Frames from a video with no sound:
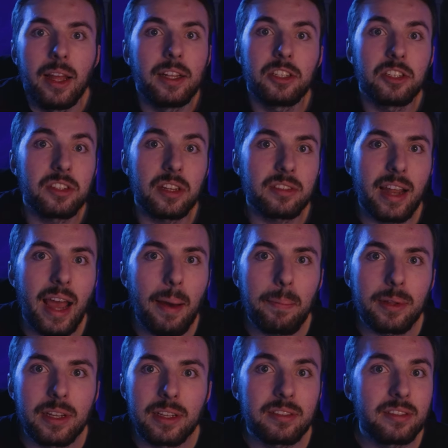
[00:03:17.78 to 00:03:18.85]
It just doesn't
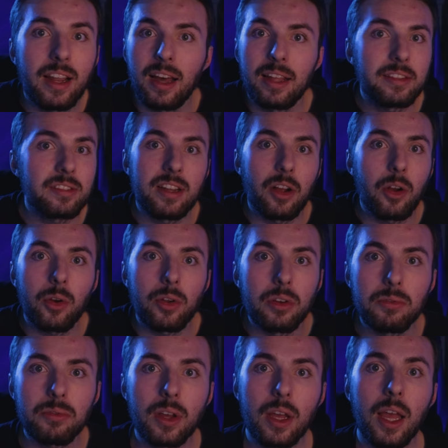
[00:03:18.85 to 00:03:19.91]
happen. It's not heard of.